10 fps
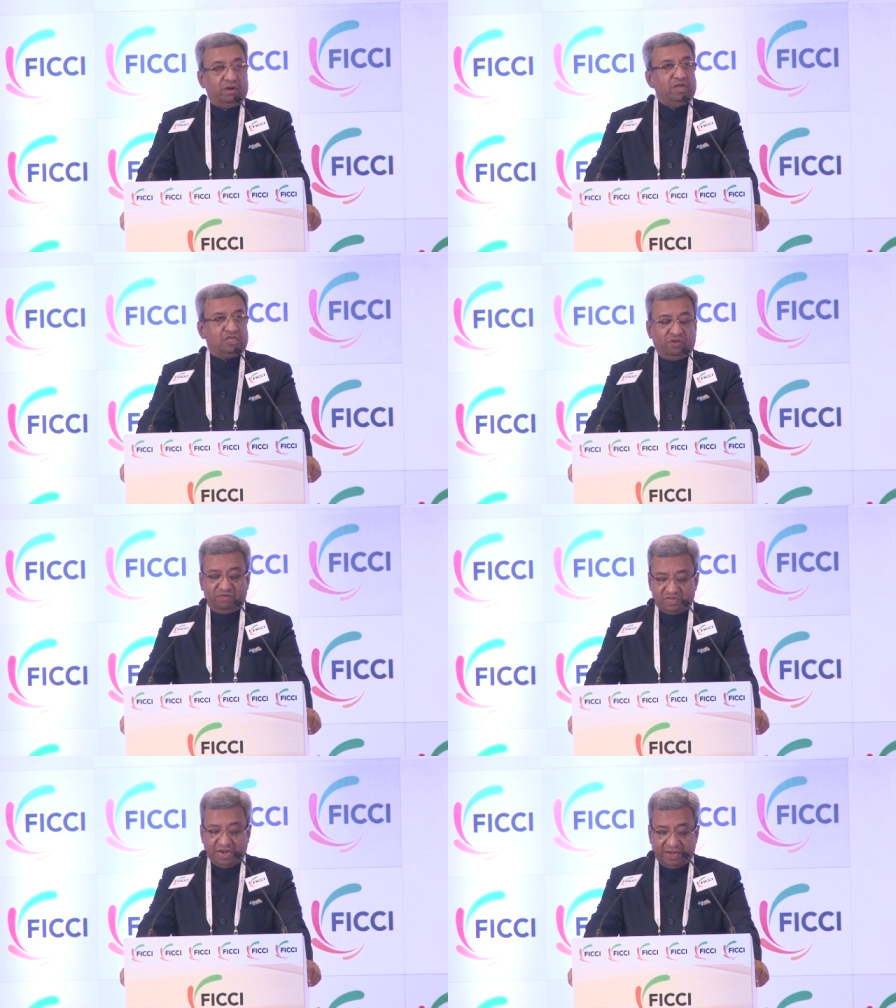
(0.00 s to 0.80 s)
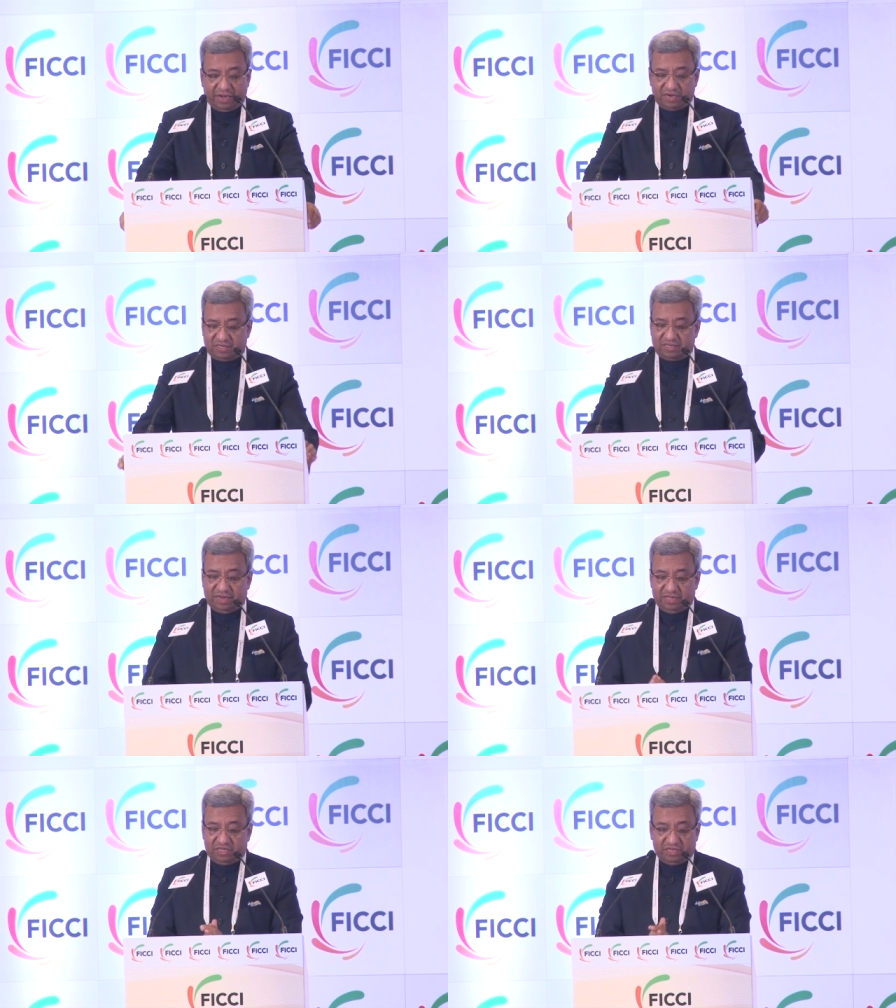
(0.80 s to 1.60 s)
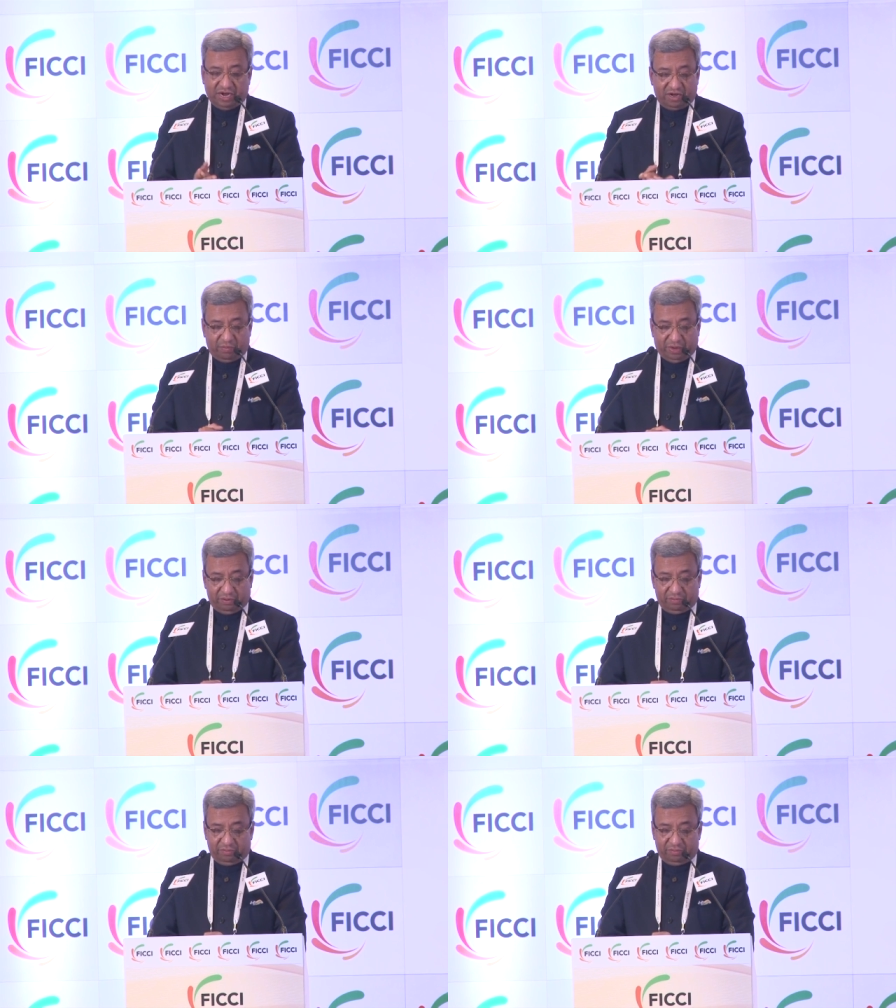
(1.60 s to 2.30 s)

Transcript: distinguished delegates, ladies and gentlemen.